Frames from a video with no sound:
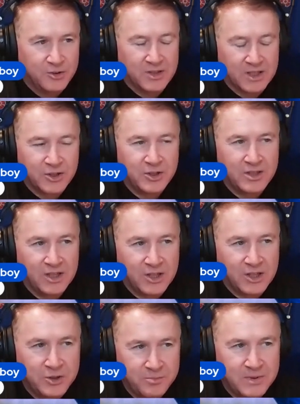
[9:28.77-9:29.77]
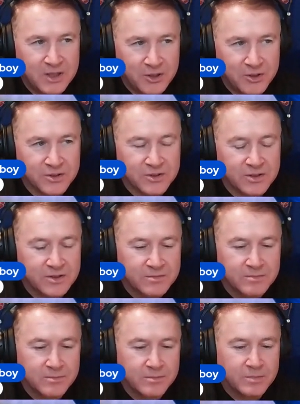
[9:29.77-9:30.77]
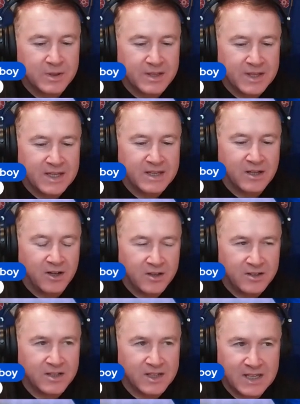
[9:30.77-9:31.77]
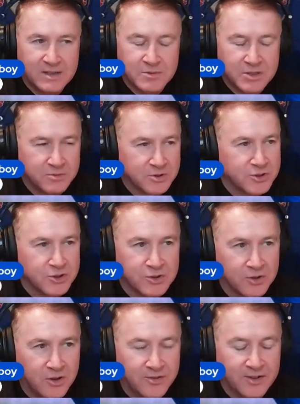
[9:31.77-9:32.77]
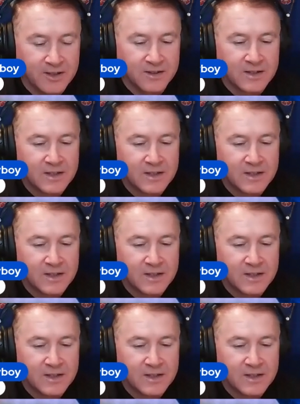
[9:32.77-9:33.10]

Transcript: Now, he could be good, but then other games he was just off it.